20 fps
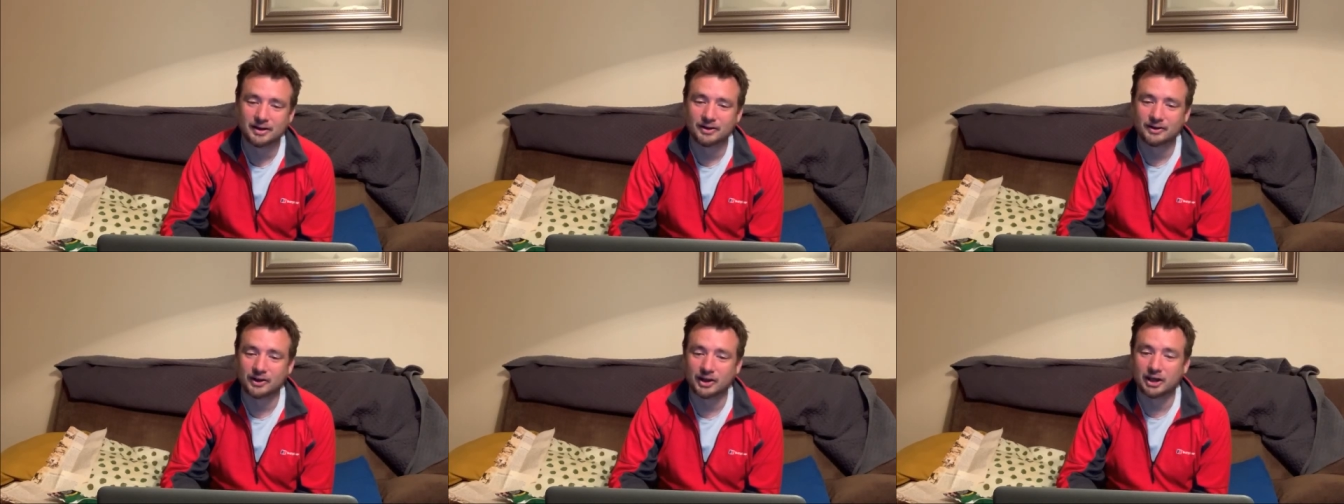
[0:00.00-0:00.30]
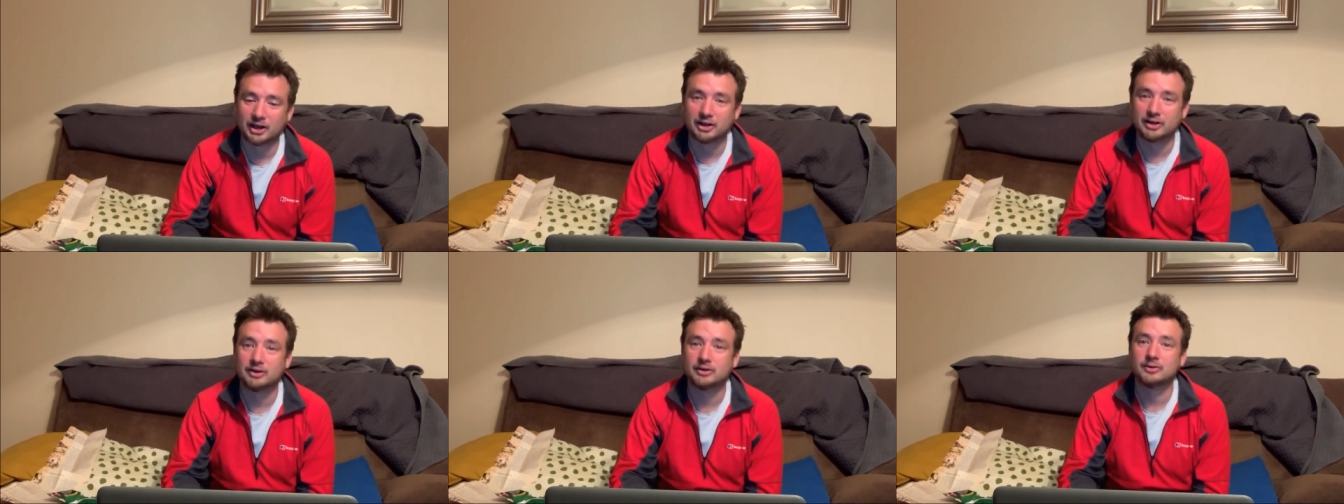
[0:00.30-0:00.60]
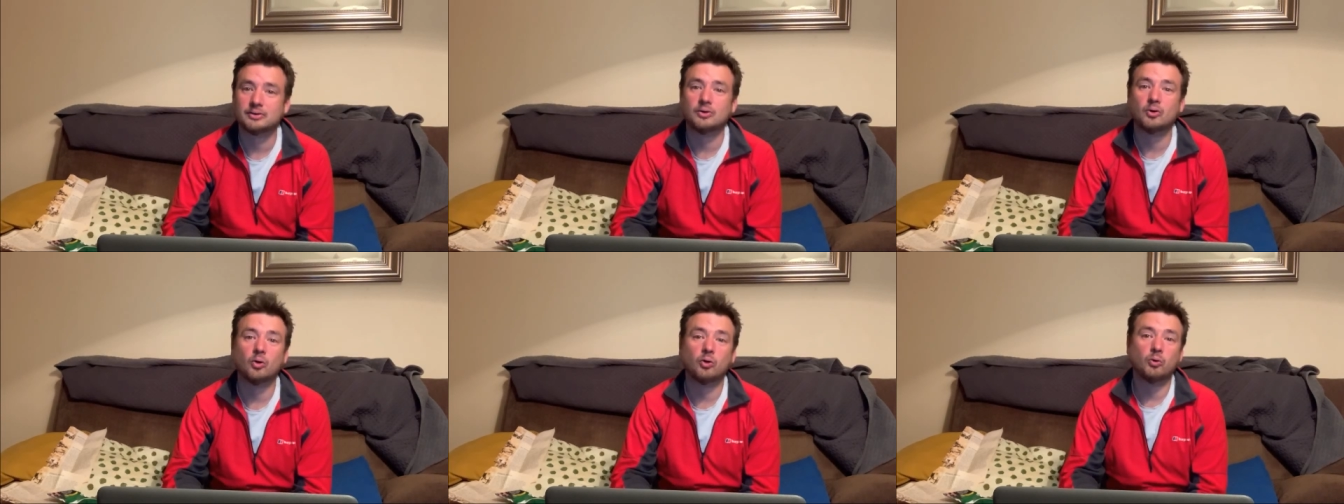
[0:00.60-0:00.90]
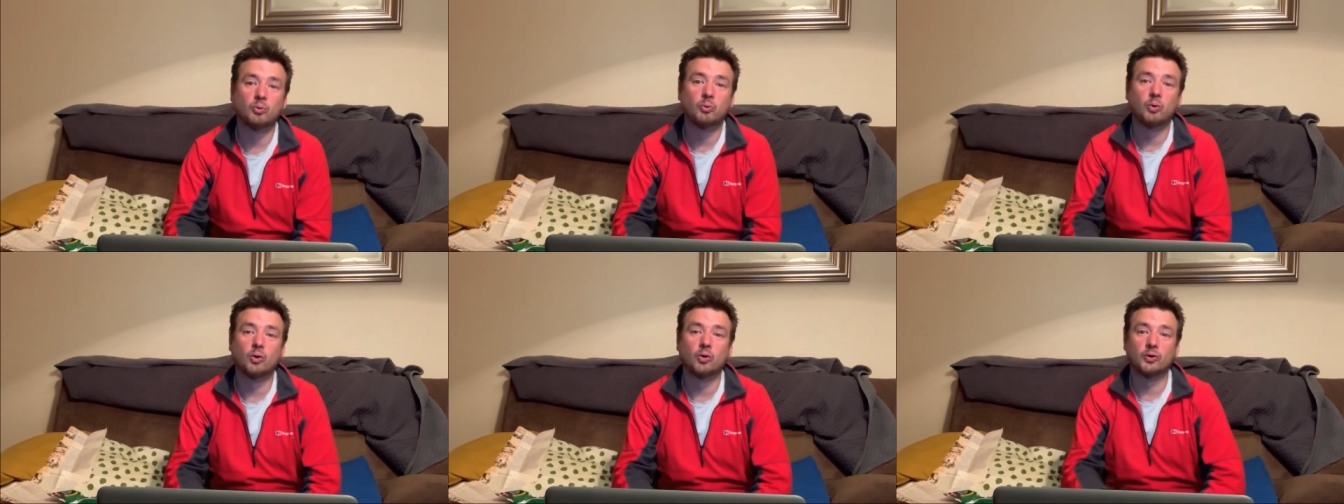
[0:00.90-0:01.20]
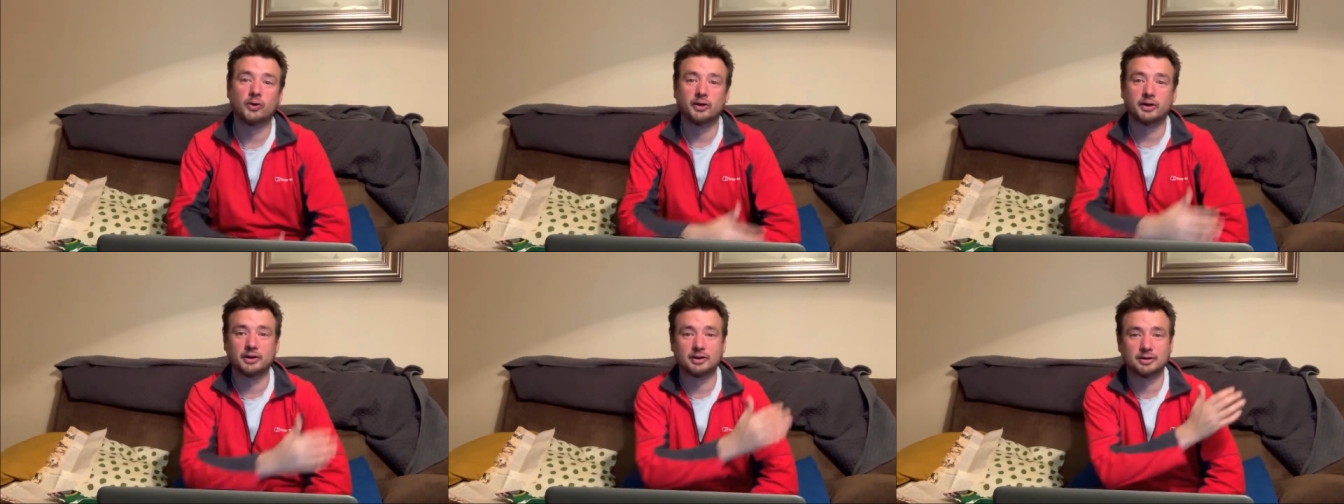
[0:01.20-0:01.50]
They all wore
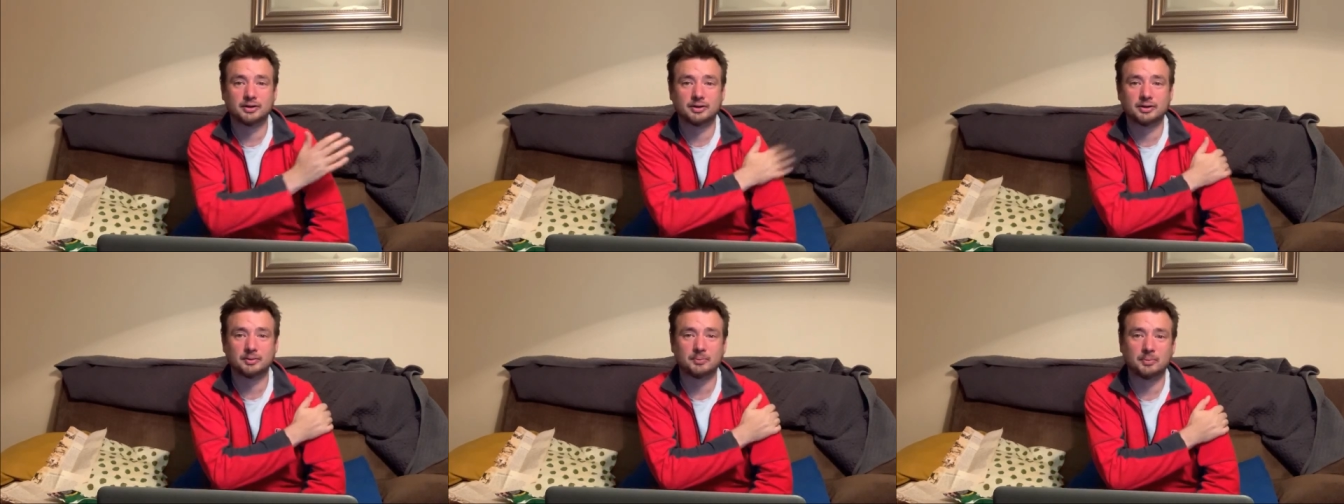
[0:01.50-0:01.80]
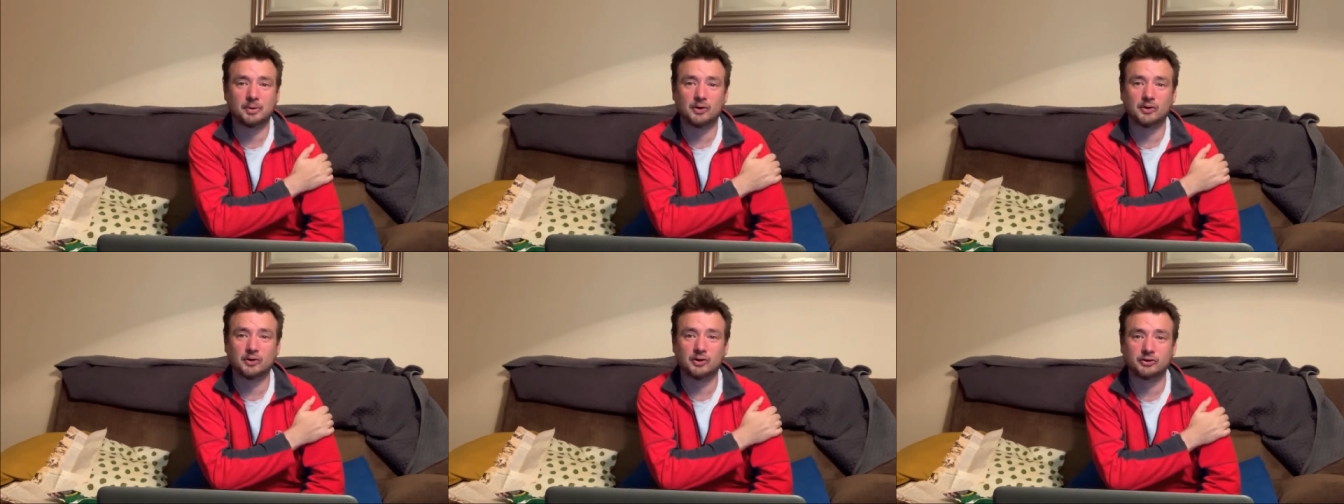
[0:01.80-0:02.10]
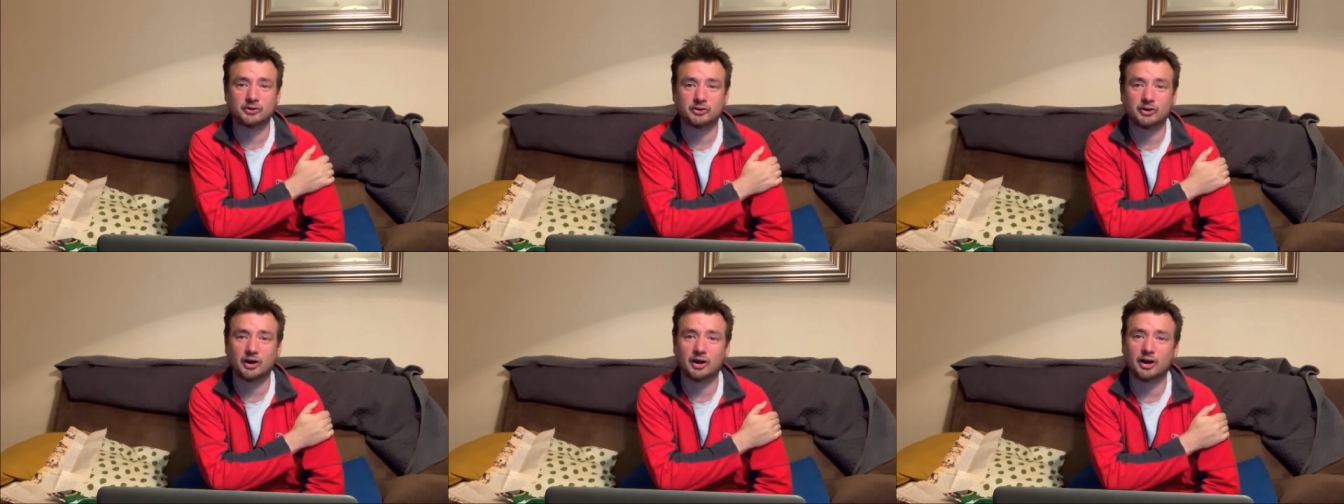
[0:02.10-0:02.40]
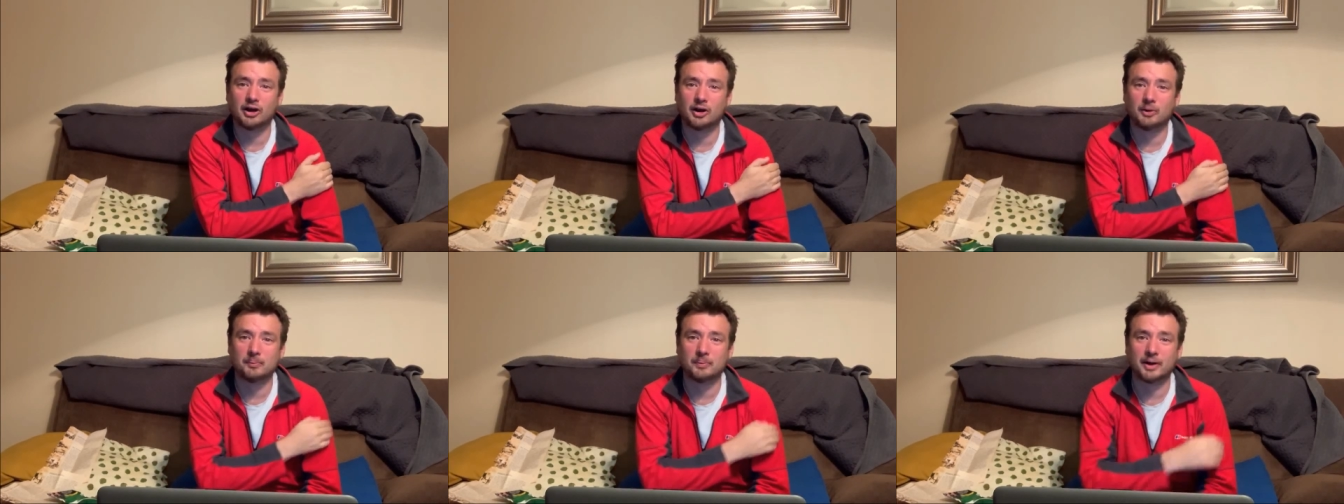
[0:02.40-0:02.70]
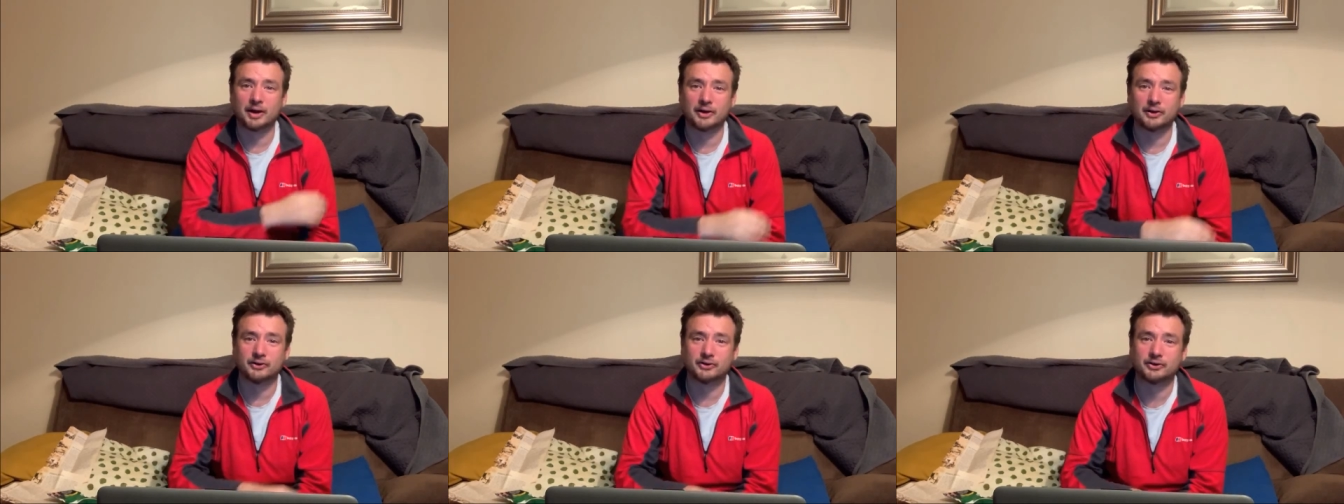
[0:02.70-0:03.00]
the Polish
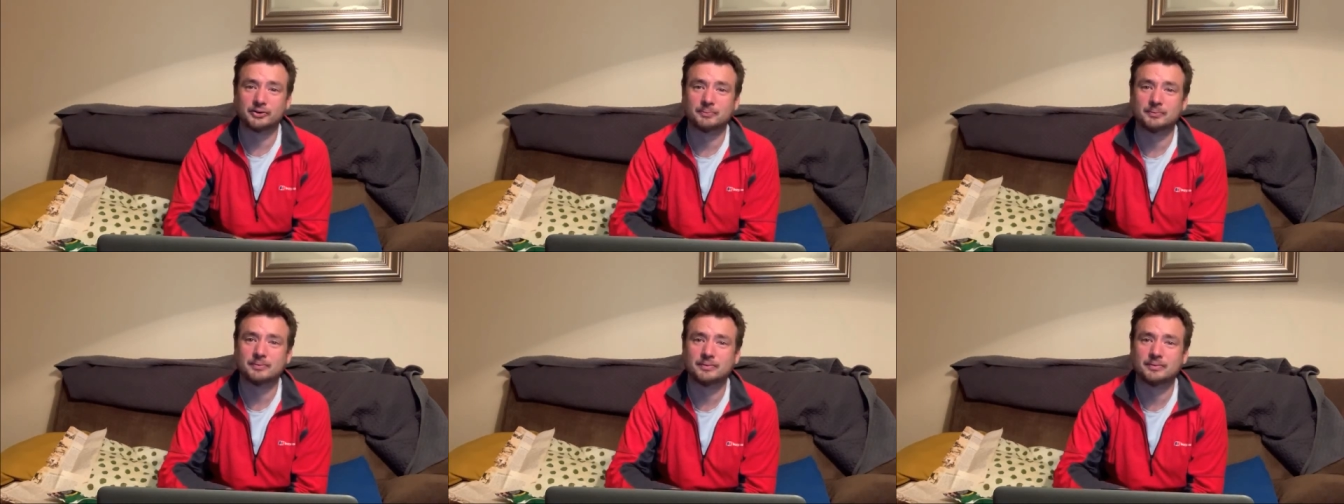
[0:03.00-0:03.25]
armband,